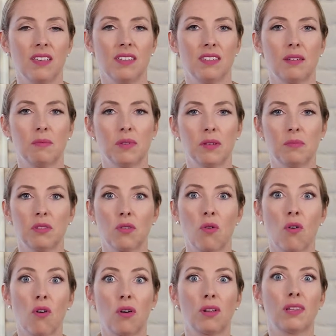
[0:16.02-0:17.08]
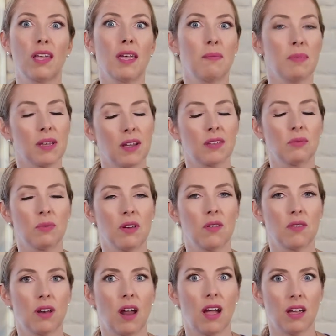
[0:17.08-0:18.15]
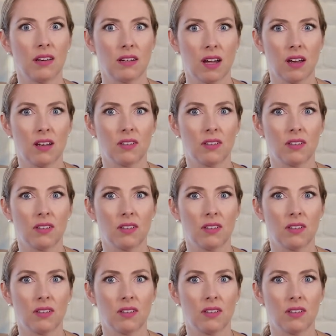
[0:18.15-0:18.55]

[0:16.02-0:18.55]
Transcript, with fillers: these symptoms correlate because we know that iodine